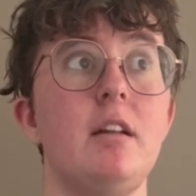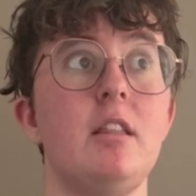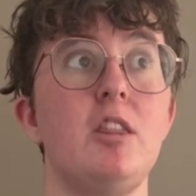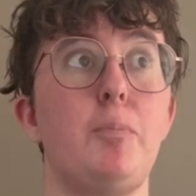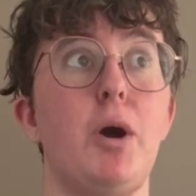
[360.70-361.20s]

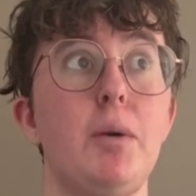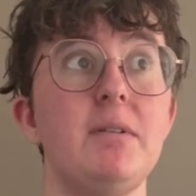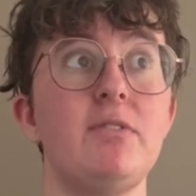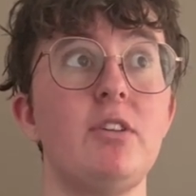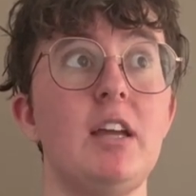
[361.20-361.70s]
the
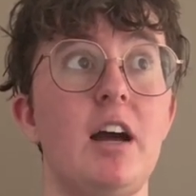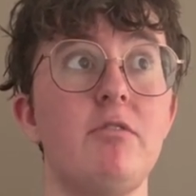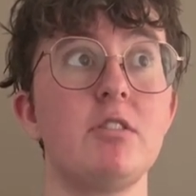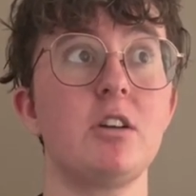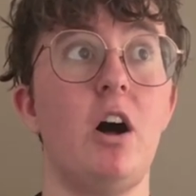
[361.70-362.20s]
purposefully
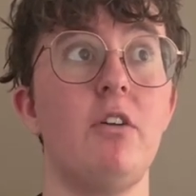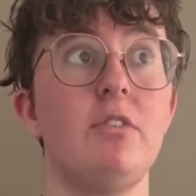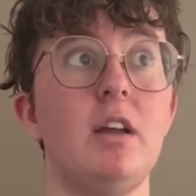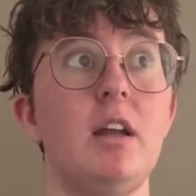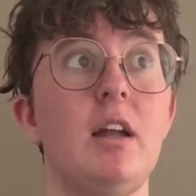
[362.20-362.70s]
unresolved
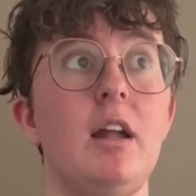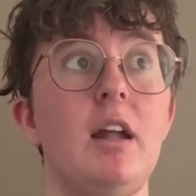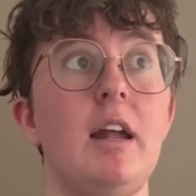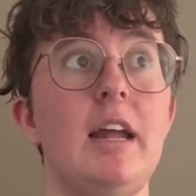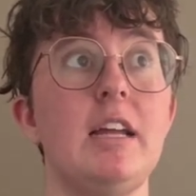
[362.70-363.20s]

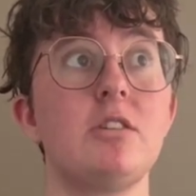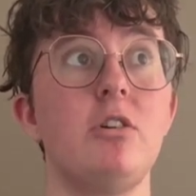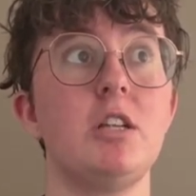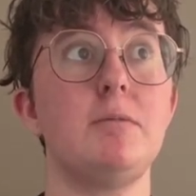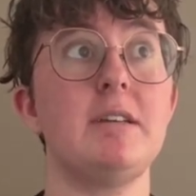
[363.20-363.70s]
is
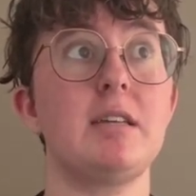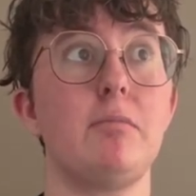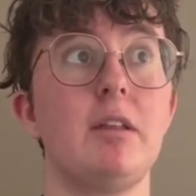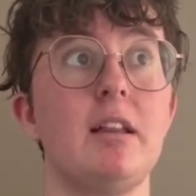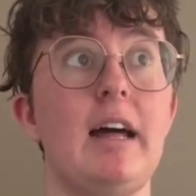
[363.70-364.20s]
going to be
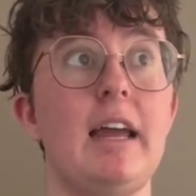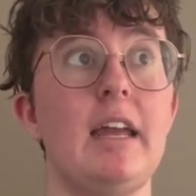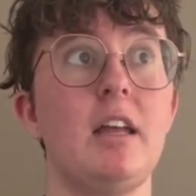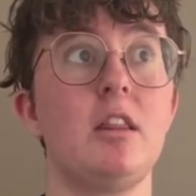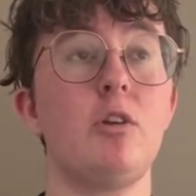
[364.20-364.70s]
something
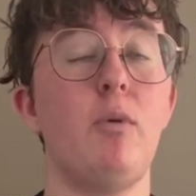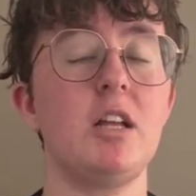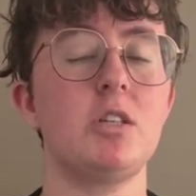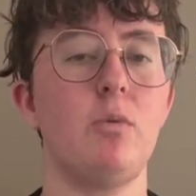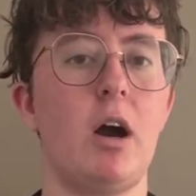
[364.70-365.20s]
like The
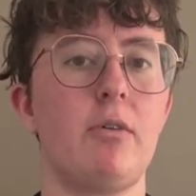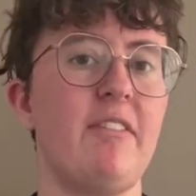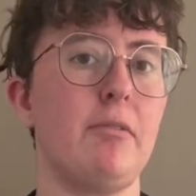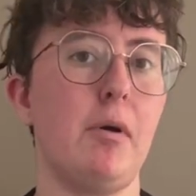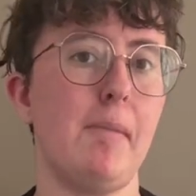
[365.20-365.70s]
Ones Who Walk Away
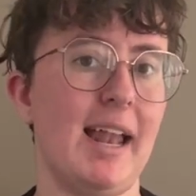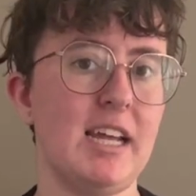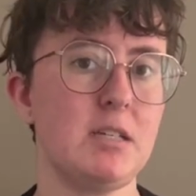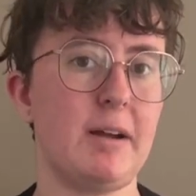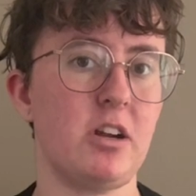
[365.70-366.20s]
from
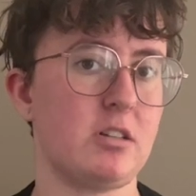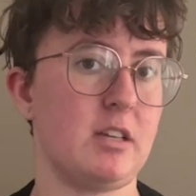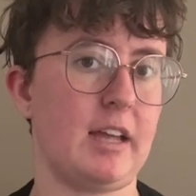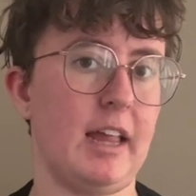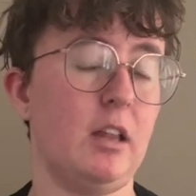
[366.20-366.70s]
Omelis by
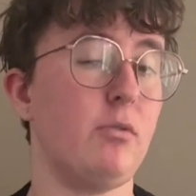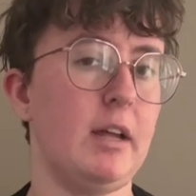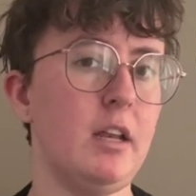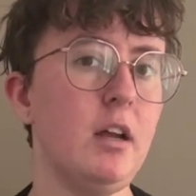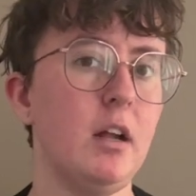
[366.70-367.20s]
Ursula K. Le
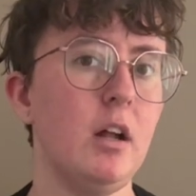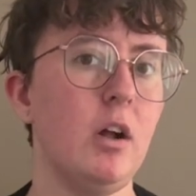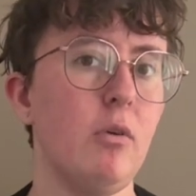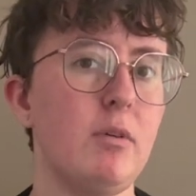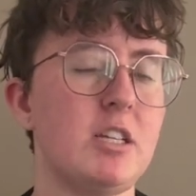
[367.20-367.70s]
Guin,
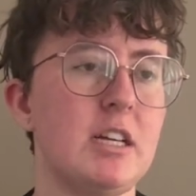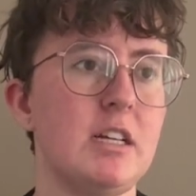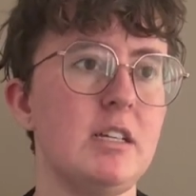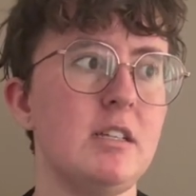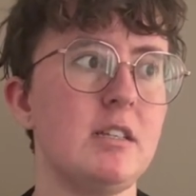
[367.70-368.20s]
which
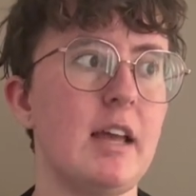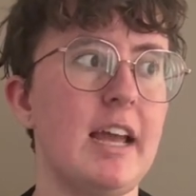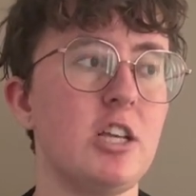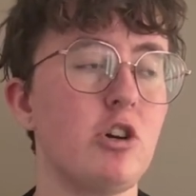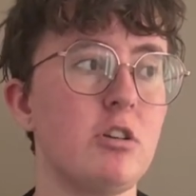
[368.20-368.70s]
is
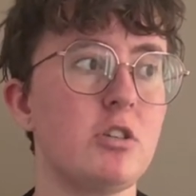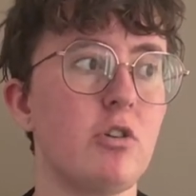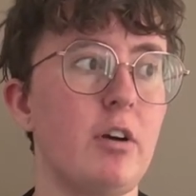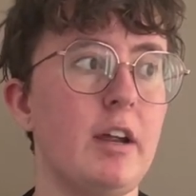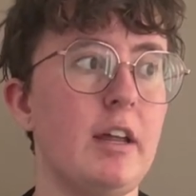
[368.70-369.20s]
a short
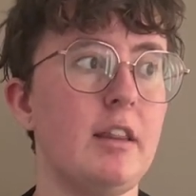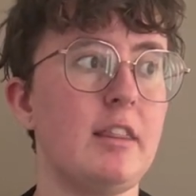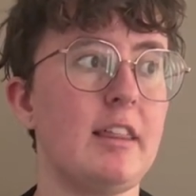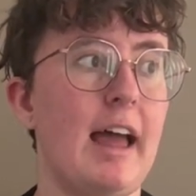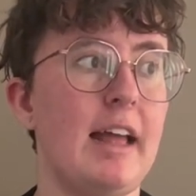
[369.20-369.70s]
story
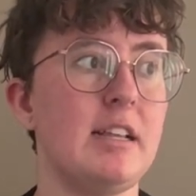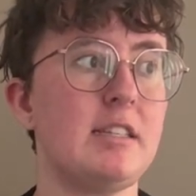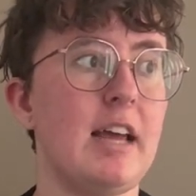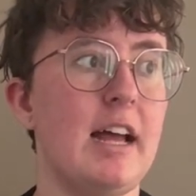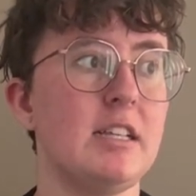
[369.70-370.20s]
that
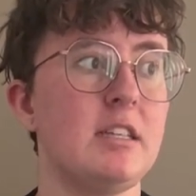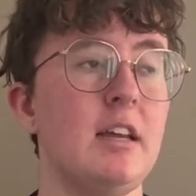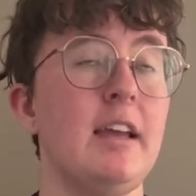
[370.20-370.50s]
says,